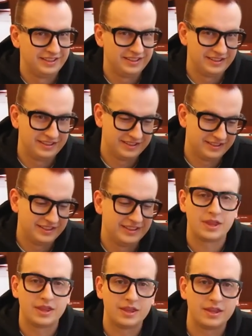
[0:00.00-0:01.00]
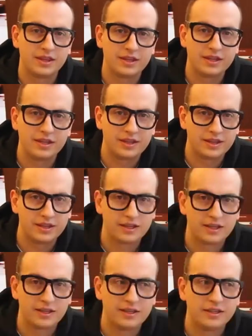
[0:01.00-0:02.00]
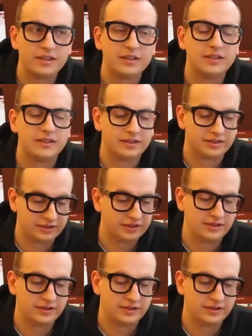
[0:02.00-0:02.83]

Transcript: No words are spoken by the person on screen.